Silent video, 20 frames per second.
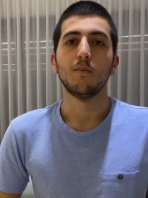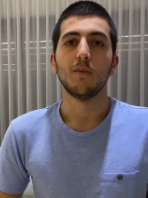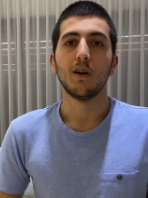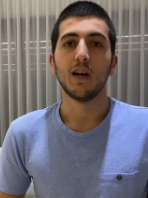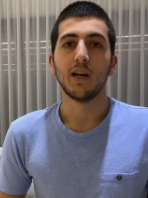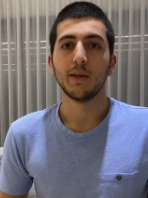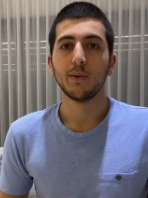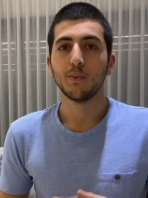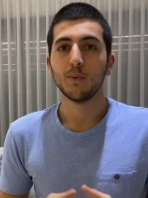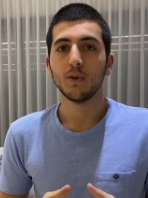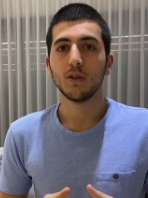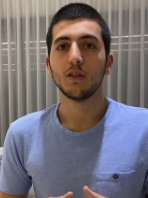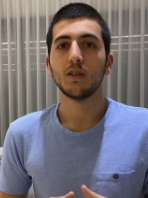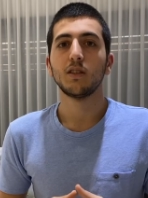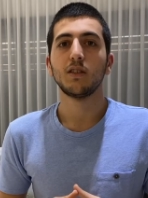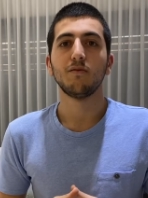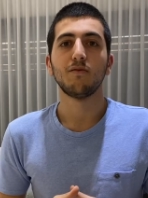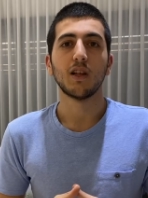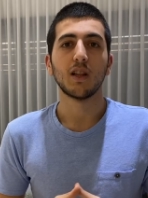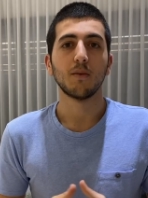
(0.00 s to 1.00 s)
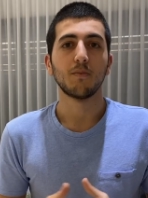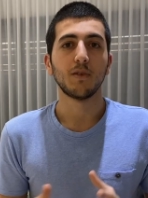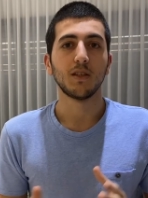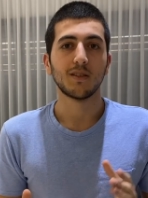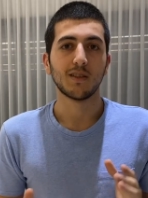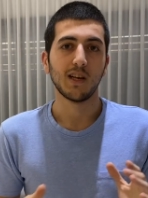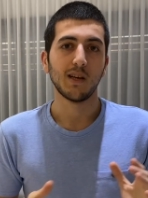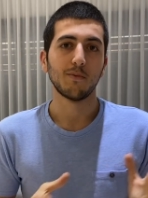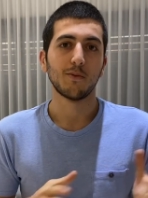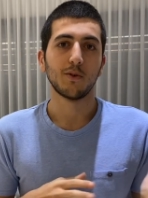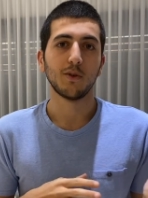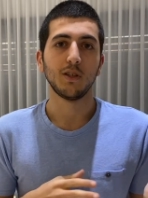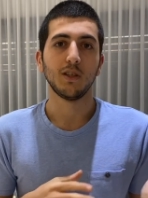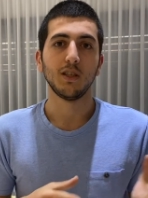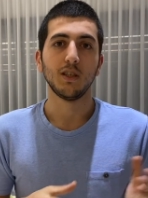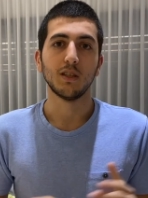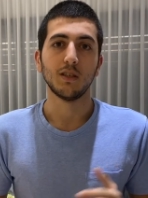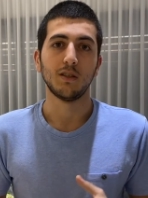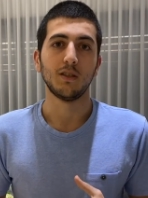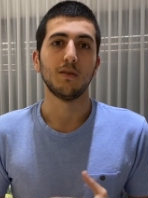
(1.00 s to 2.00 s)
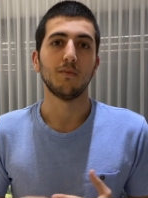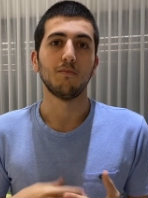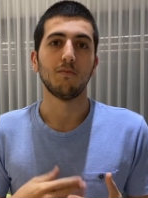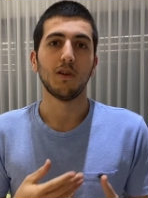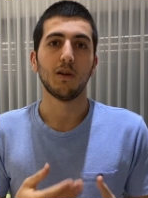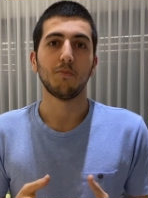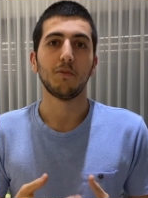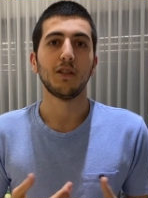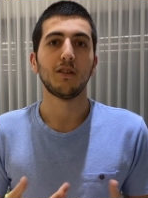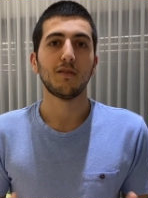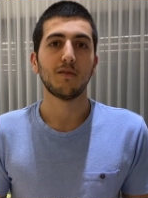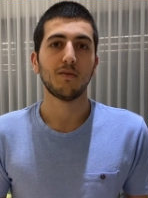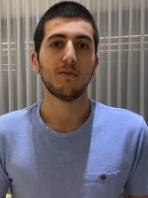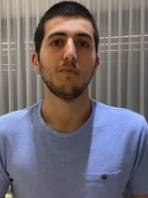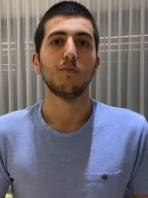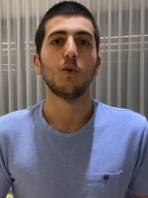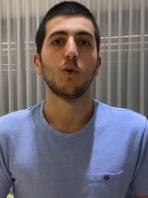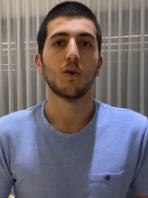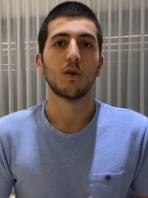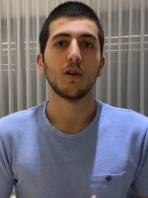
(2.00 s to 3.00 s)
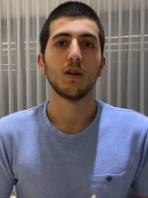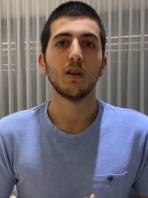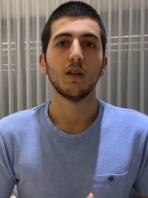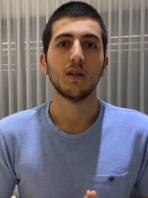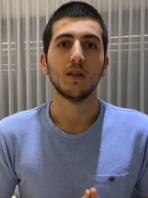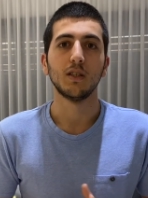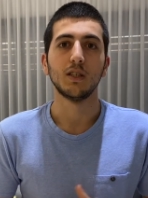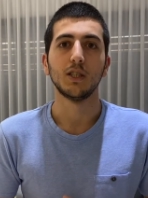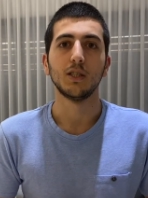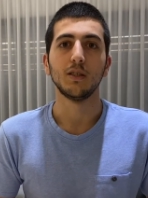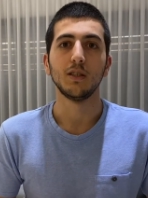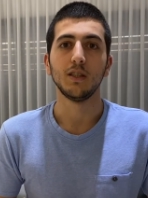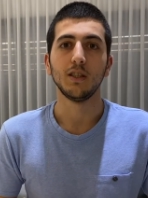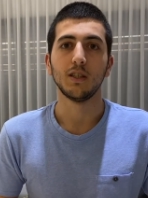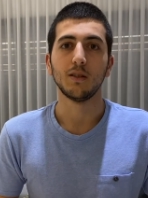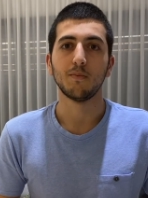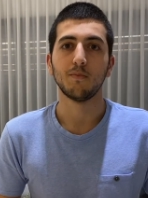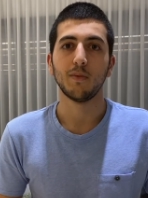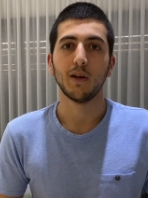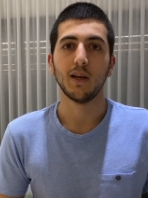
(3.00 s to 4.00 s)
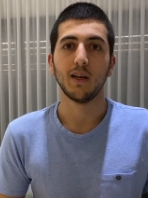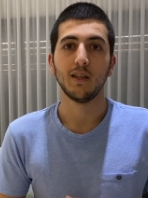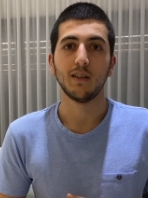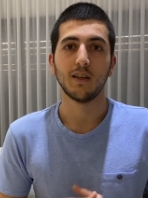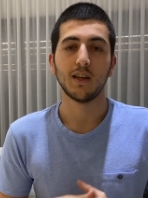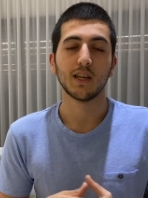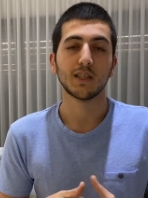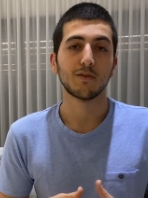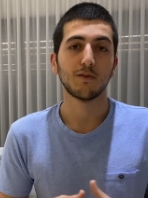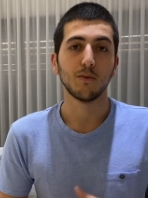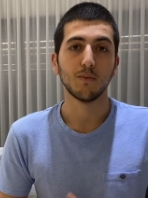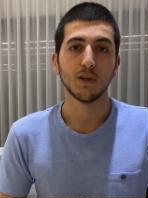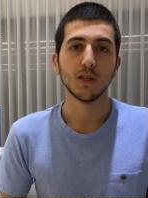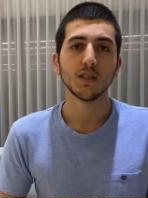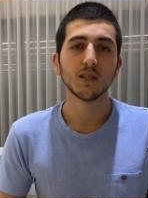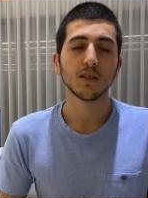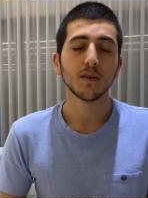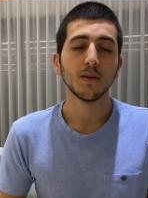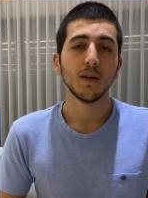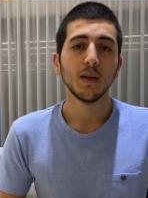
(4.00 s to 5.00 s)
I will develop this library a bit more in the next few months,